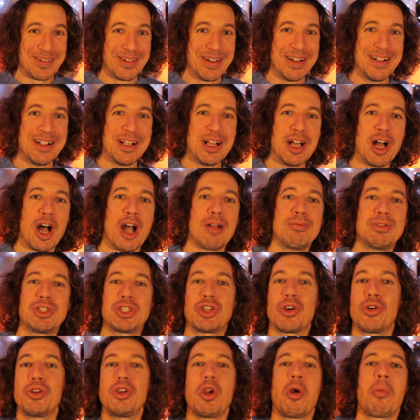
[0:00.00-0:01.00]
I'm
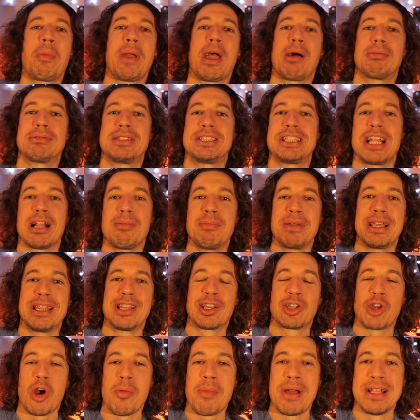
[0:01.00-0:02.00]
sure you'll be able to tell me in the
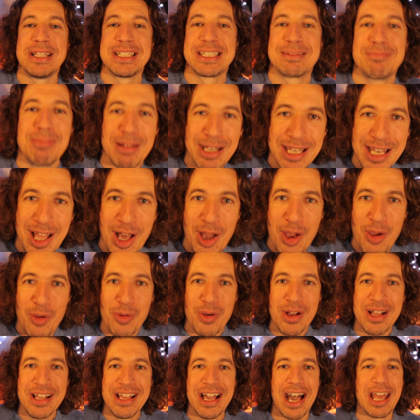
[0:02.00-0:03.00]
comments below,
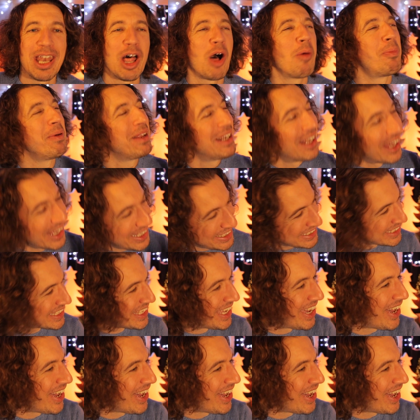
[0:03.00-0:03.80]
and I'll be like,